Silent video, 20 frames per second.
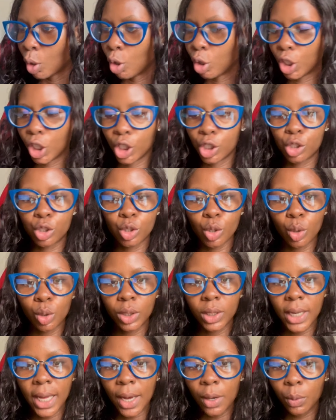Okay, so
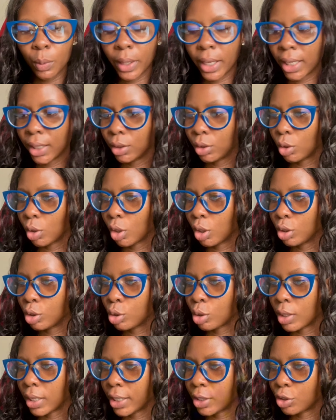now we are done,
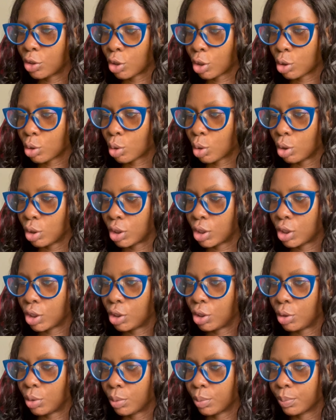so let's just
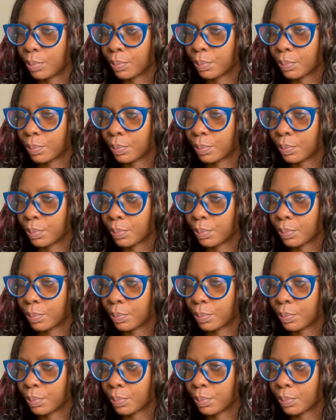continue.